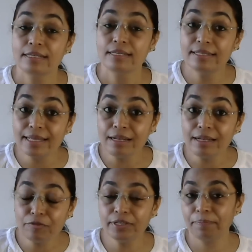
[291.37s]

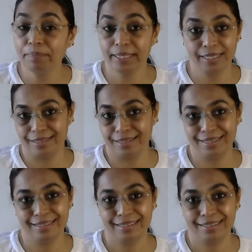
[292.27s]

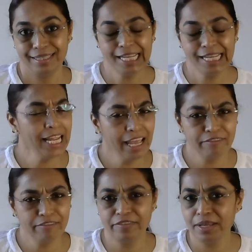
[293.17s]
self-dependent in
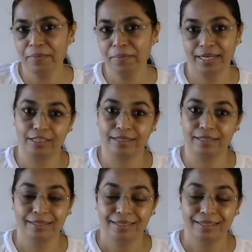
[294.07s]
every manner,